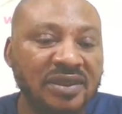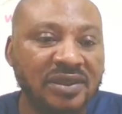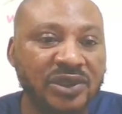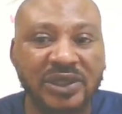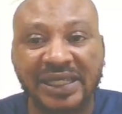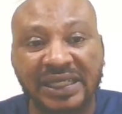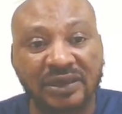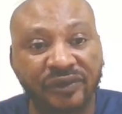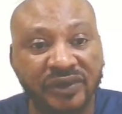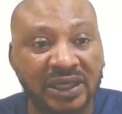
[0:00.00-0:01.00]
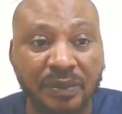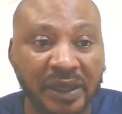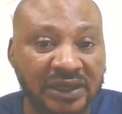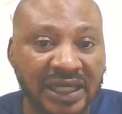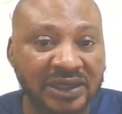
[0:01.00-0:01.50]
So that's how to take the
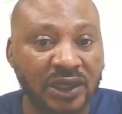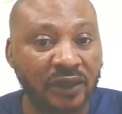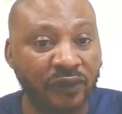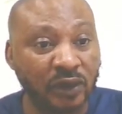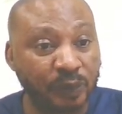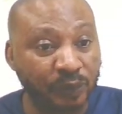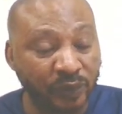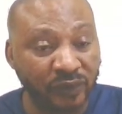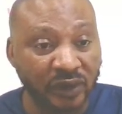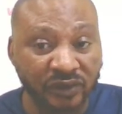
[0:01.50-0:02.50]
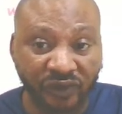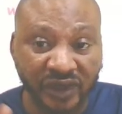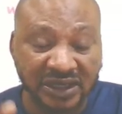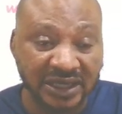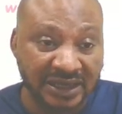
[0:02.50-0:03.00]
battery out. If you want to
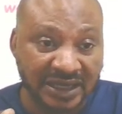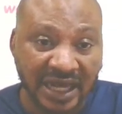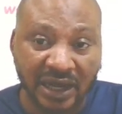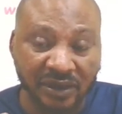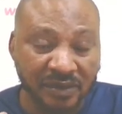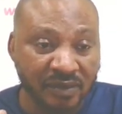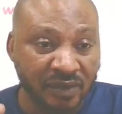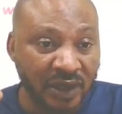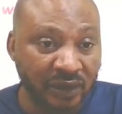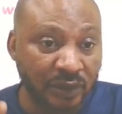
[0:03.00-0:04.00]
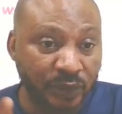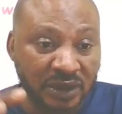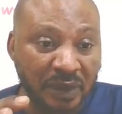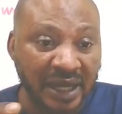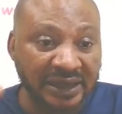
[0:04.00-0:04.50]
fix it now, you want to put
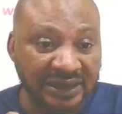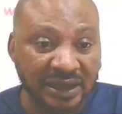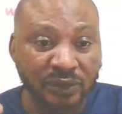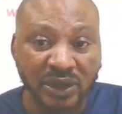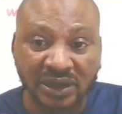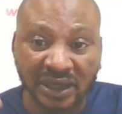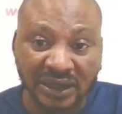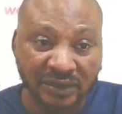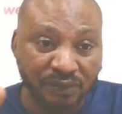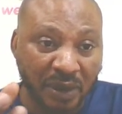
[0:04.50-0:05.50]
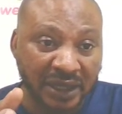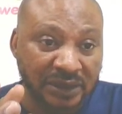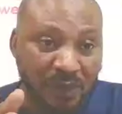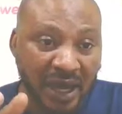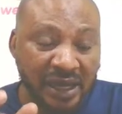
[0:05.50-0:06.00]
it back the same way. Take the
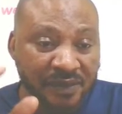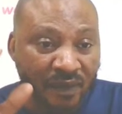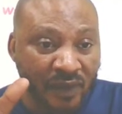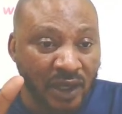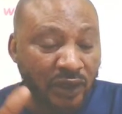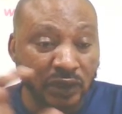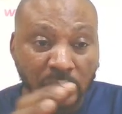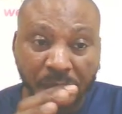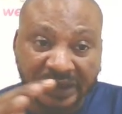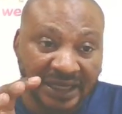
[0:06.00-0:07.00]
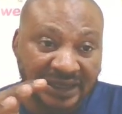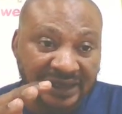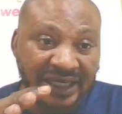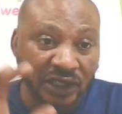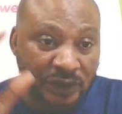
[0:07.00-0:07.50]
battery back. You don't need to press it
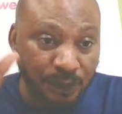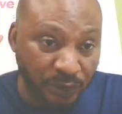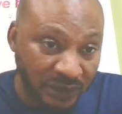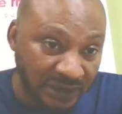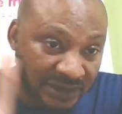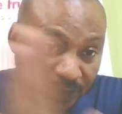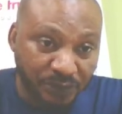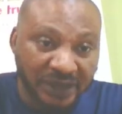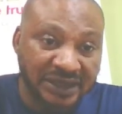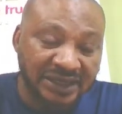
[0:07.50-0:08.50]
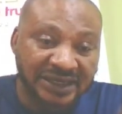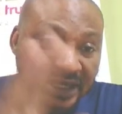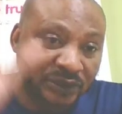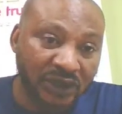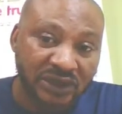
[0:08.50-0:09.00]
inside. Just press it
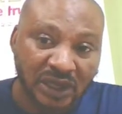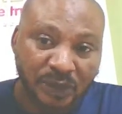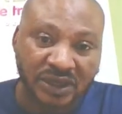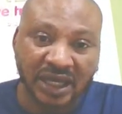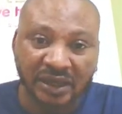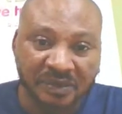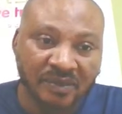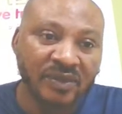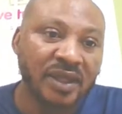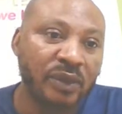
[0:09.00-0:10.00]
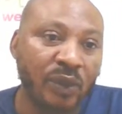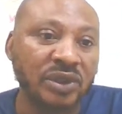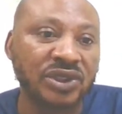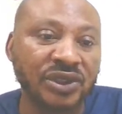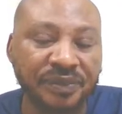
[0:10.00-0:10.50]
inside. Just slip inside
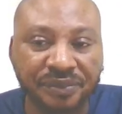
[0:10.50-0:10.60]
once.